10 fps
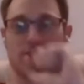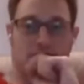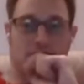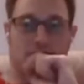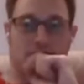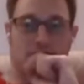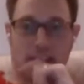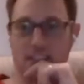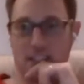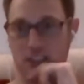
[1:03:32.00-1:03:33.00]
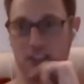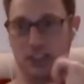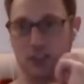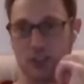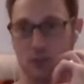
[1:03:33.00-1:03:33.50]
as the electricity sort
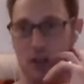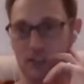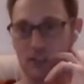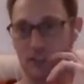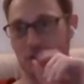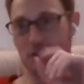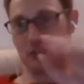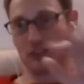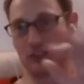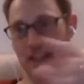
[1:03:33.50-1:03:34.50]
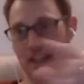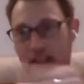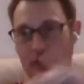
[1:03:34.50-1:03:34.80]
of passes through the end of its kind